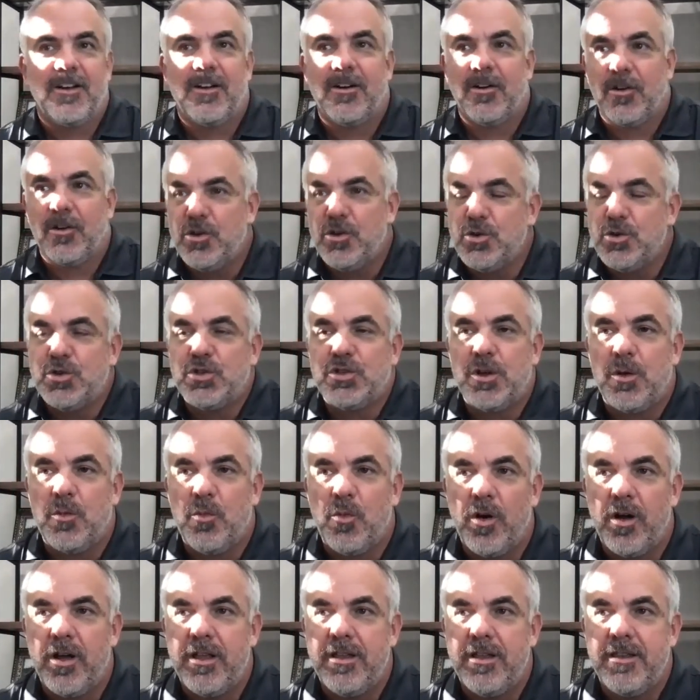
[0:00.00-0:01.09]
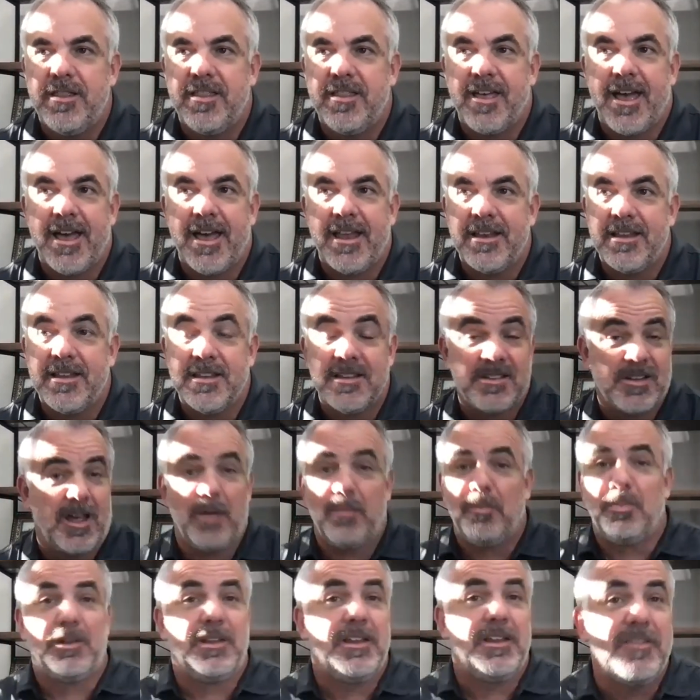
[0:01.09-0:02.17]
Are you someone that is
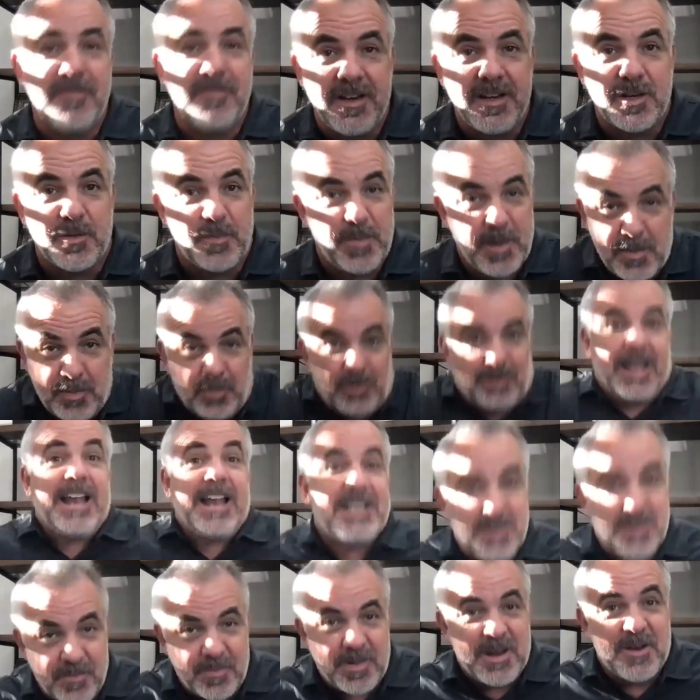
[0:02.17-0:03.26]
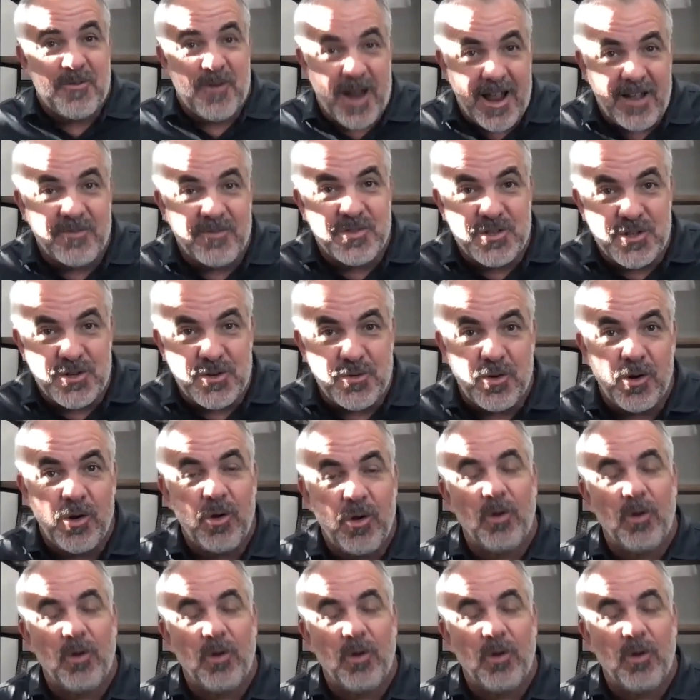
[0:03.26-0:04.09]
uplifting? Do people like to be around you?